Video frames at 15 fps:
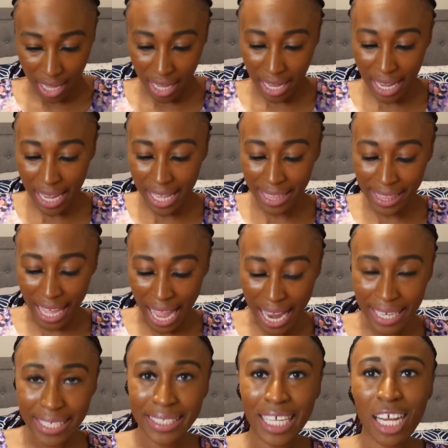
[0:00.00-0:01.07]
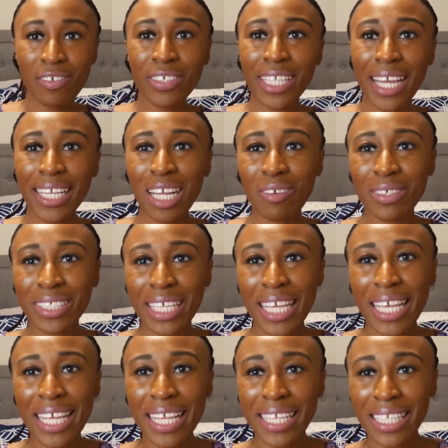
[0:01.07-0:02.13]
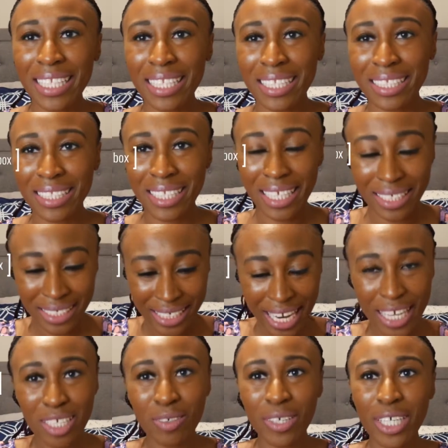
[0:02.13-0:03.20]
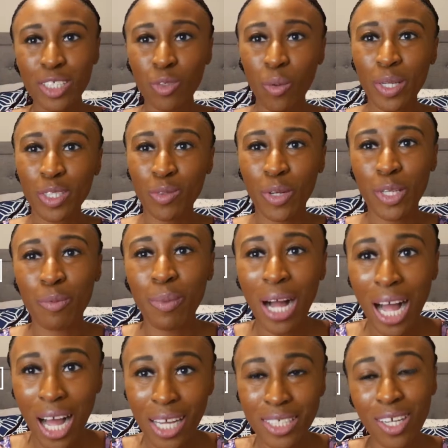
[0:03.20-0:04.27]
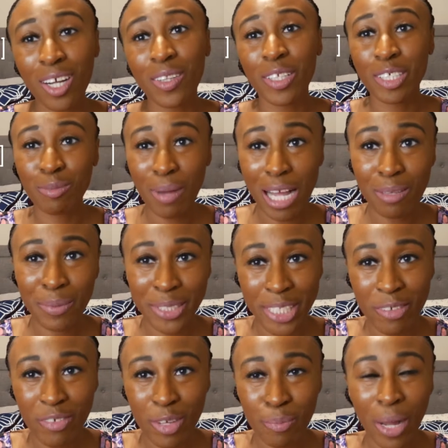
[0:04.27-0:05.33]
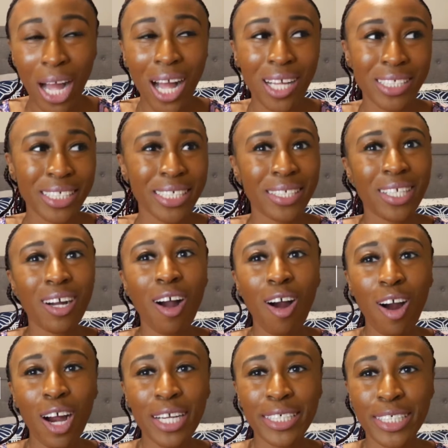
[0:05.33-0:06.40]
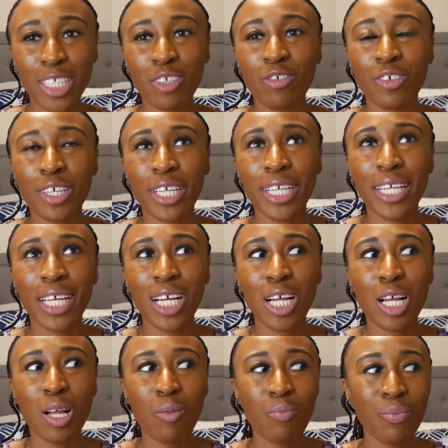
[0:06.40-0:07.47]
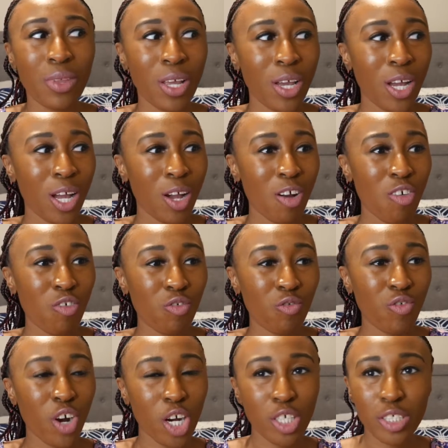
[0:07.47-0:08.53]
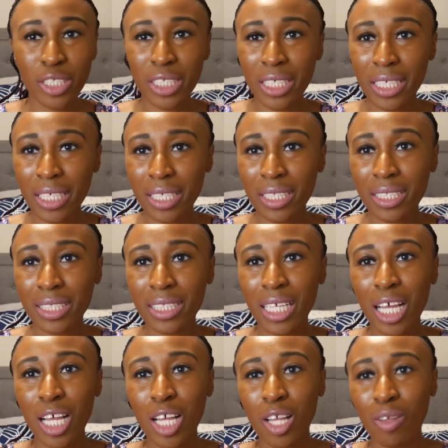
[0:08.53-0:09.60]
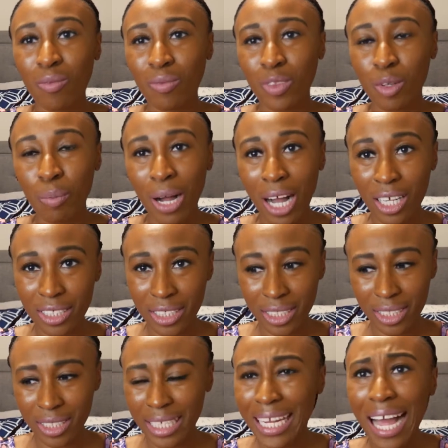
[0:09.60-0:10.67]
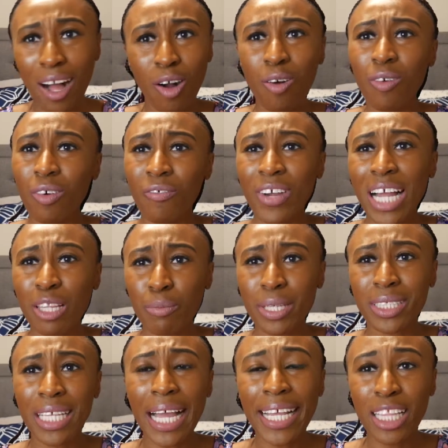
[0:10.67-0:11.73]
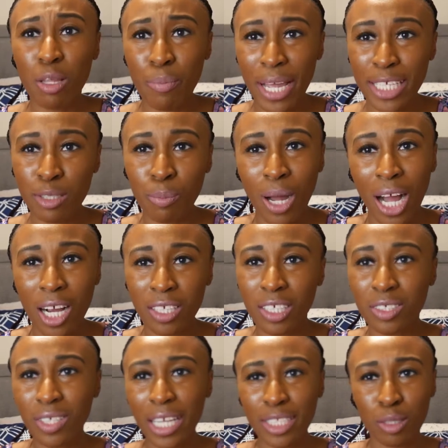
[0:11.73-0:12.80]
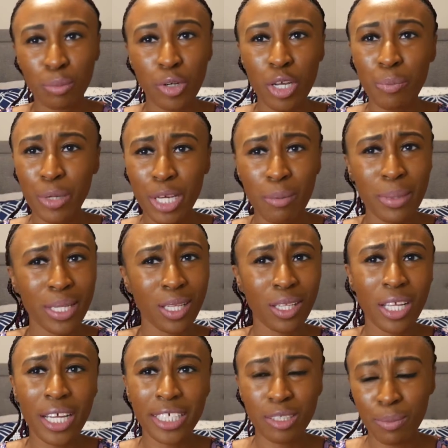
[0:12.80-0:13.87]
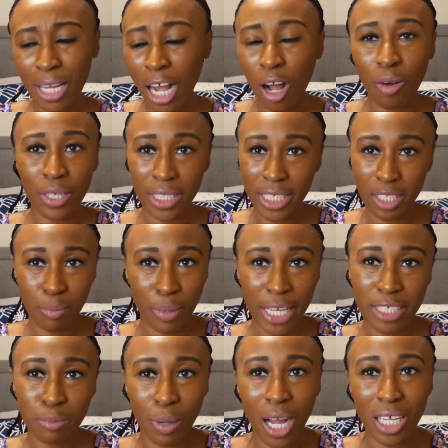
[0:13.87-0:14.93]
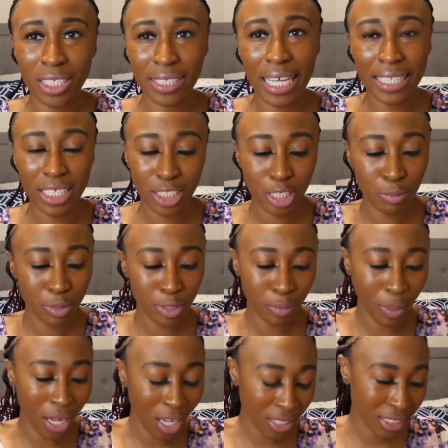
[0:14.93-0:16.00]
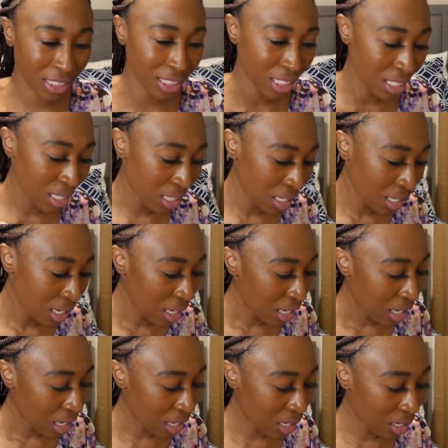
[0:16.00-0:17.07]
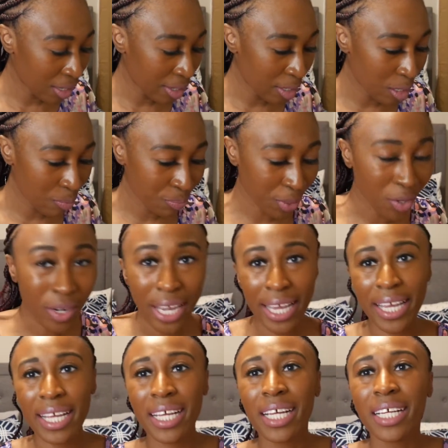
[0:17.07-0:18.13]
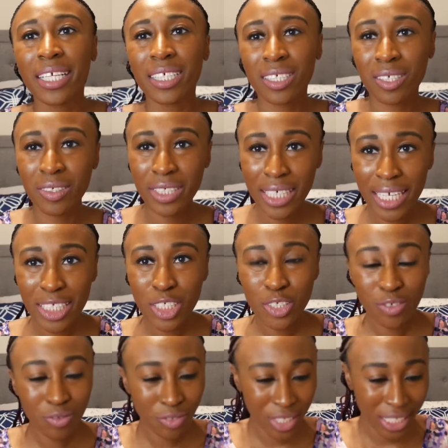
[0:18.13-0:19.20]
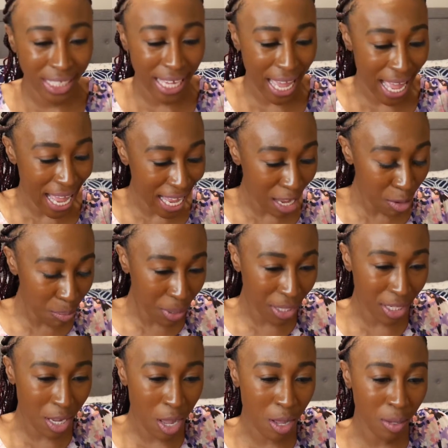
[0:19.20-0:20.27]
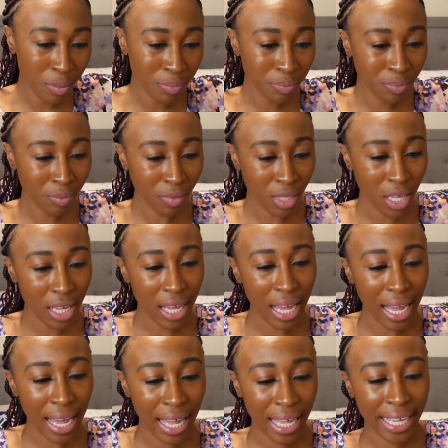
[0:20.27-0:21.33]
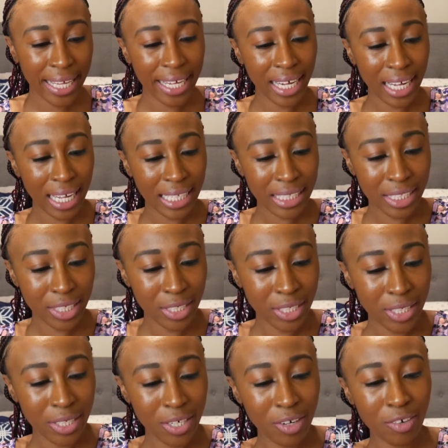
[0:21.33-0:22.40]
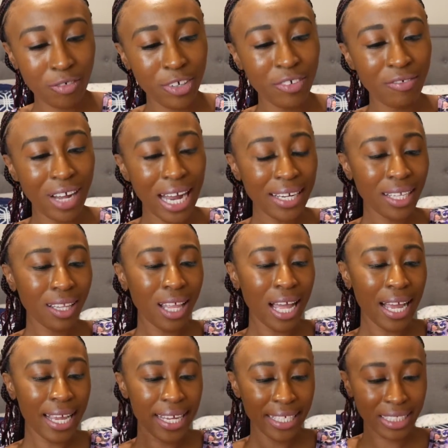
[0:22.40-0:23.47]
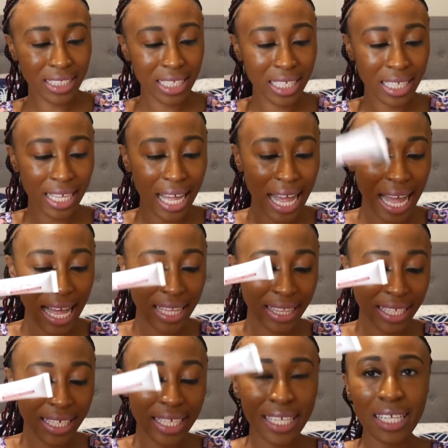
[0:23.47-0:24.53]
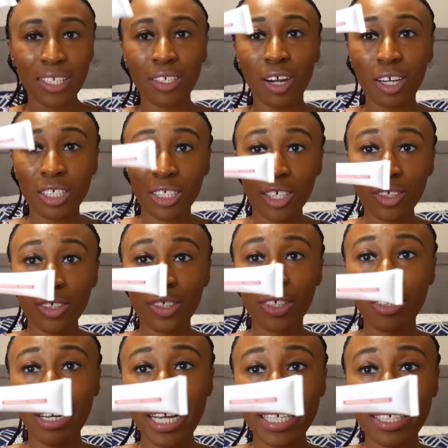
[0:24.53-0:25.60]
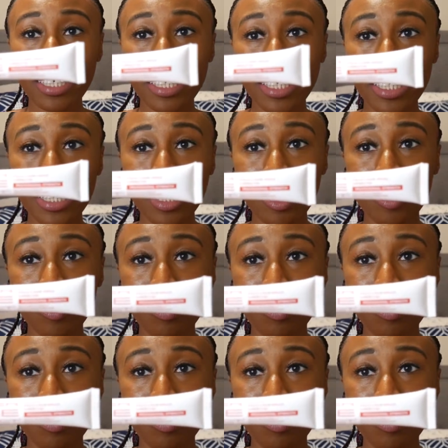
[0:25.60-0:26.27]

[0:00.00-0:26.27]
And that is everything that was in the January 2020 box, or at least my specific box, because there are different versions of the boxes. And I forgot to mention, I get the base box. There's like the premium and the luxe, but I always get the base box, and not the cheapest box. Okay, so just to recap, I got the Revitalite Eyelid and Dark Circle Corrector.